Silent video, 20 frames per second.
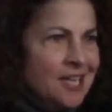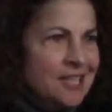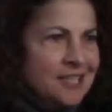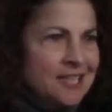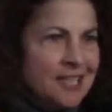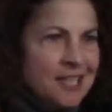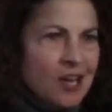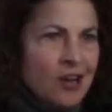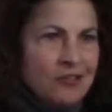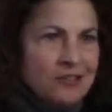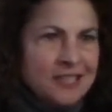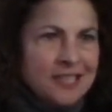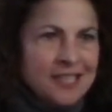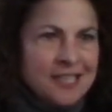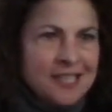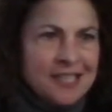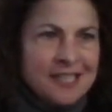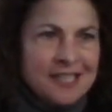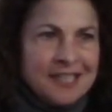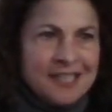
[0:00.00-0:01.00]

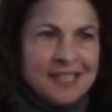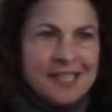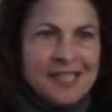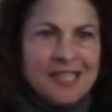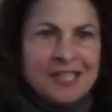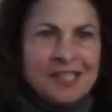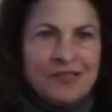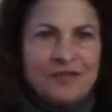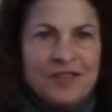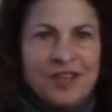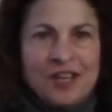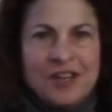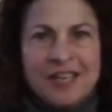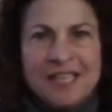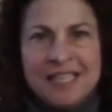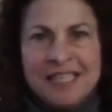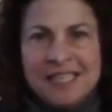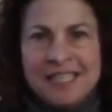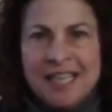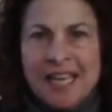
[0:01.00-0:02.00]
Psychosis is
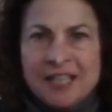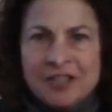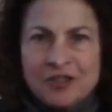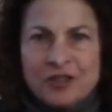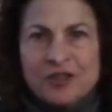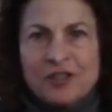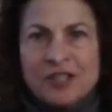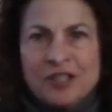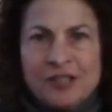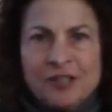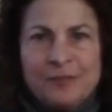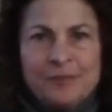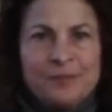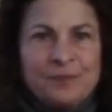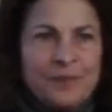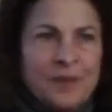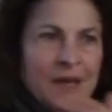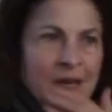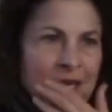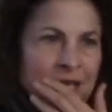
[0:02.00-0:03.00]
very central
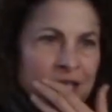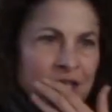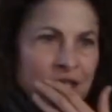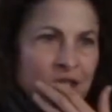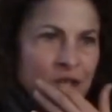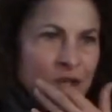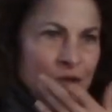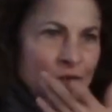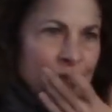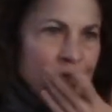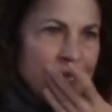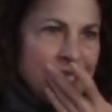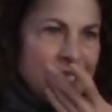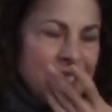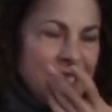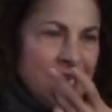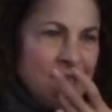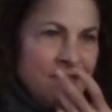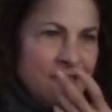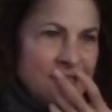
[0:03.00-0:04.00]
to
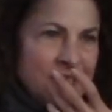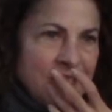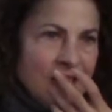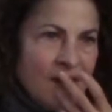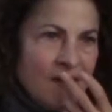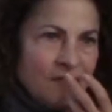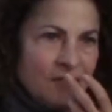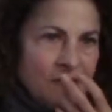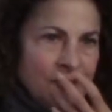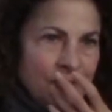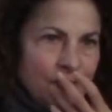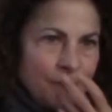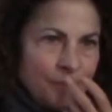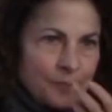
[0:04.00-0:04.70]
Kristeva's novel